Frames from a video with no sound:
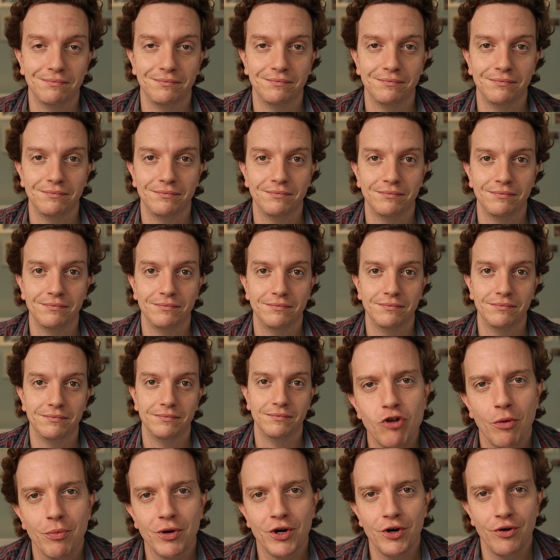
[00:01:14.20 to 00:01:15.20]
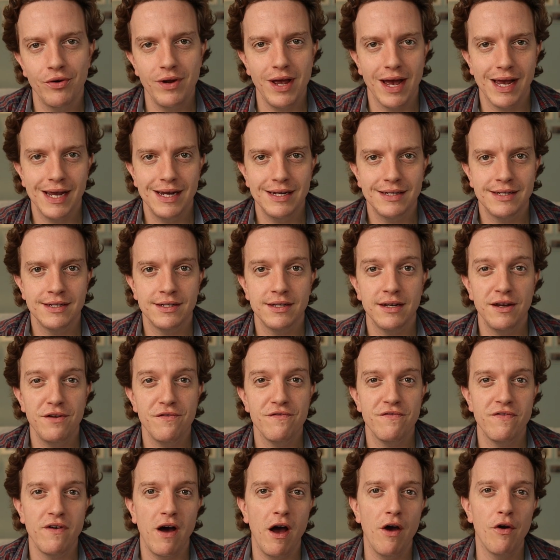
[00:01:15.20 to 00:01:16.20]
And what this backdrop creates is an
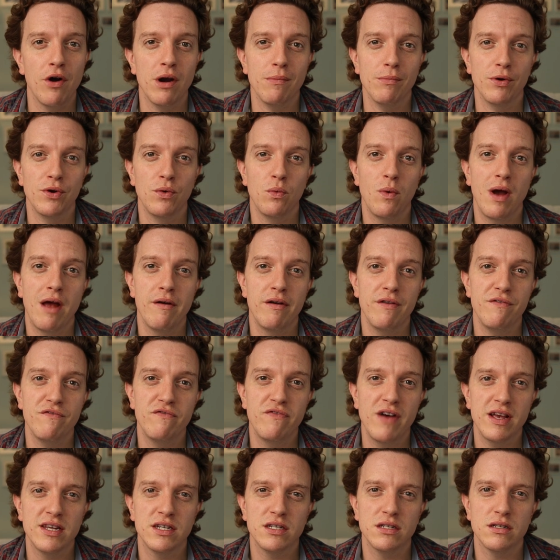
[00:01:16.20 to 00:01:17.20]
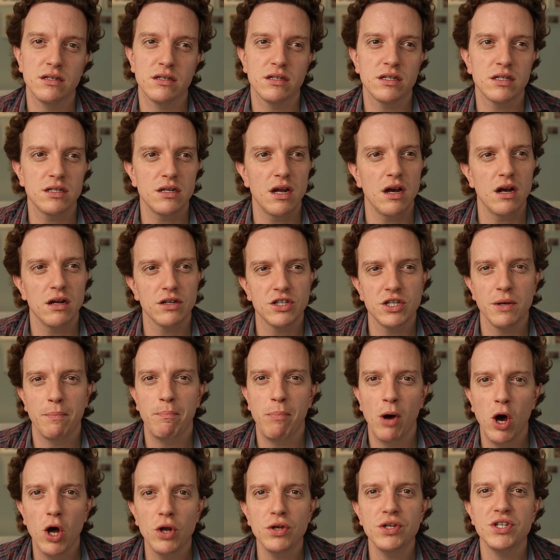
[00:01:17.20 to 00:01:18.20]
environment where investors start to
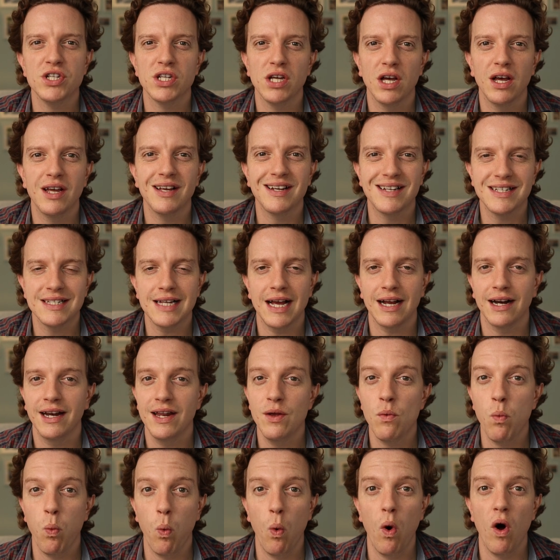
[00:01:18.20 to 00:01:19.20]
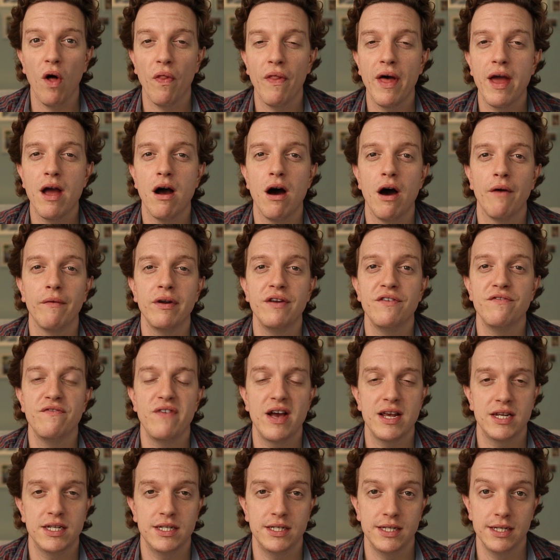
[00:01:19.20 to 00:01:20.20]
ponder exactly what they are
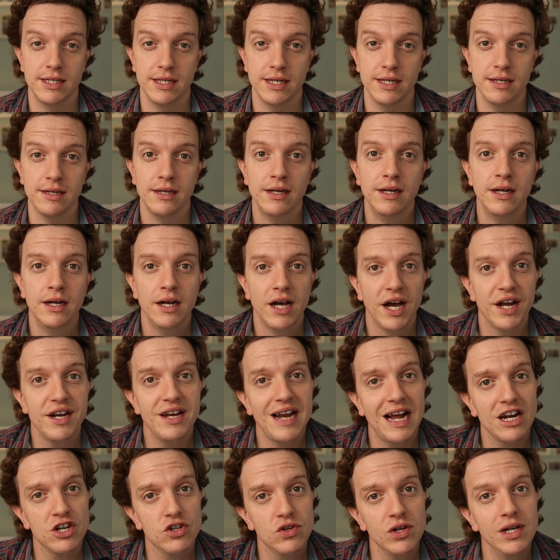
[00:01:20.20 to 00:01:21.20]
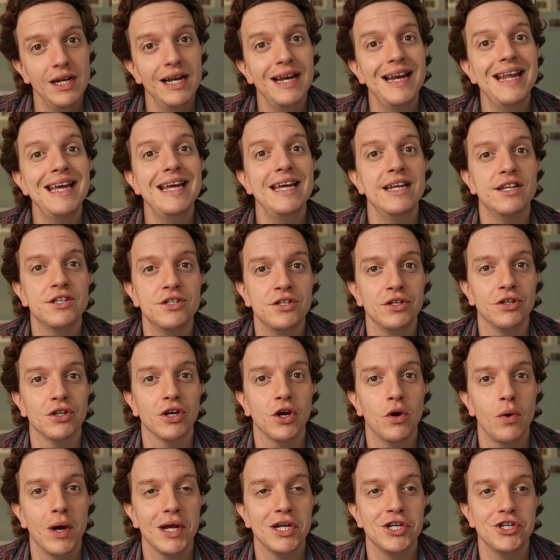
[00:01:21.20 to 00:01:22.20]
invested in, and naturally leads to
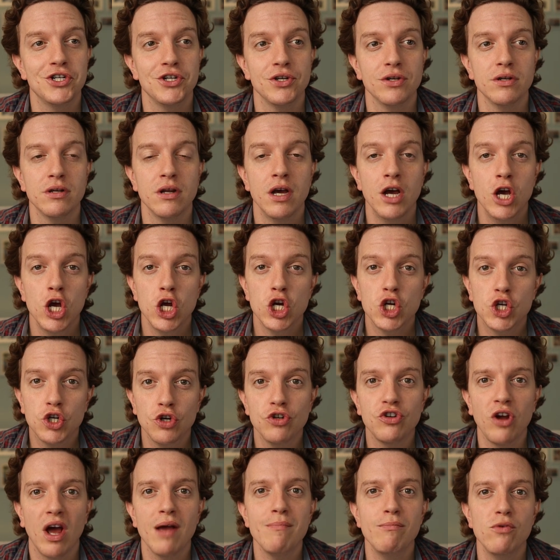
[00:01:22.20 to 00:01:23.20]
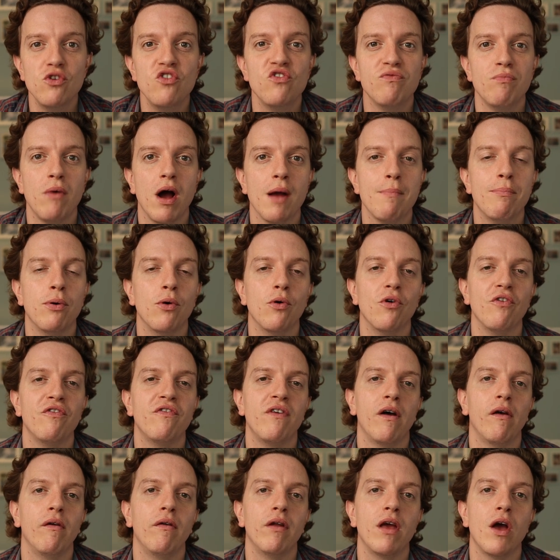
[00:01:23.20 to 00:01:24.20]
the question, should I move my
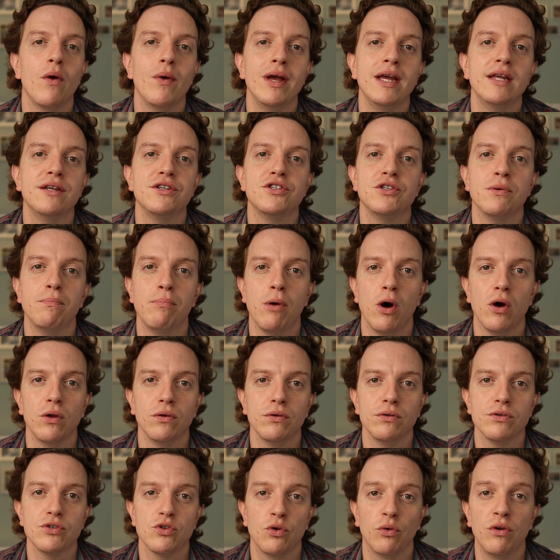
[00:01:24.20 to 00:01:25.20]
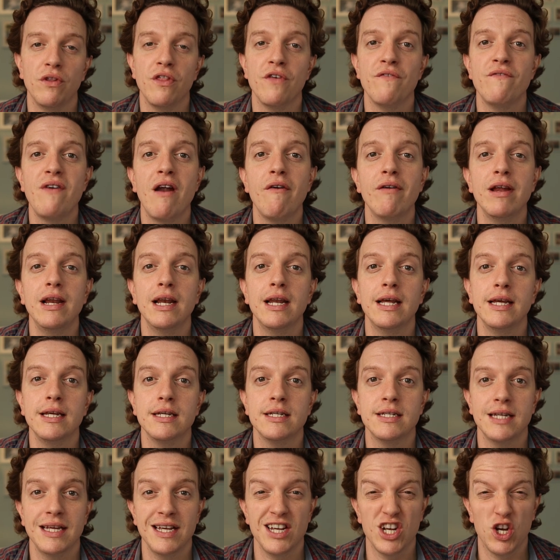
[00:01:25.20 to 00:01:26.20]
portfolio into bonds, or at the very
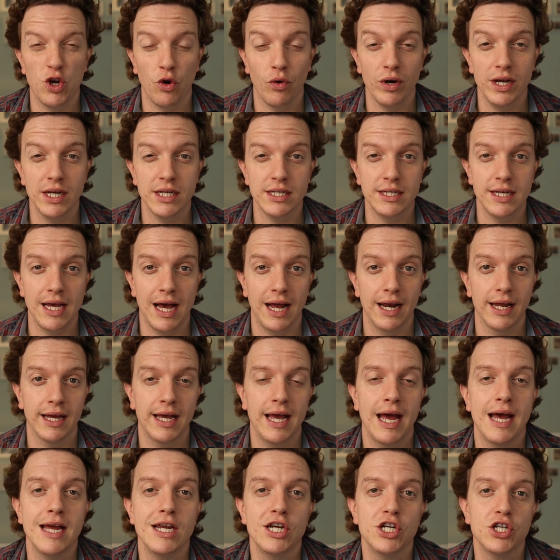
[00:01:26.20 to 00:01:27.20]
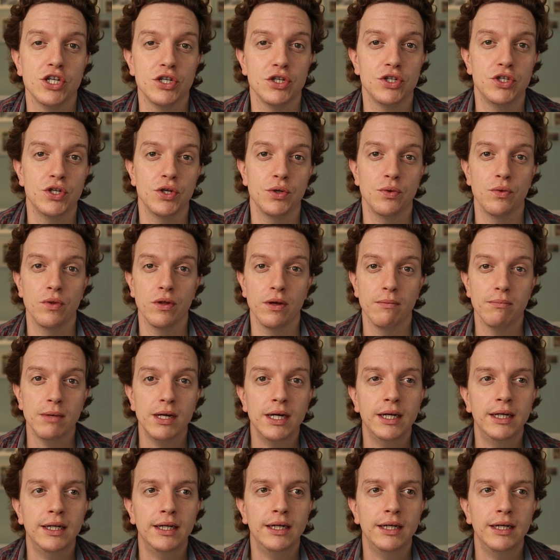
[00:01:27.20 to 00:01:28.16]
least, increase the allocation to them?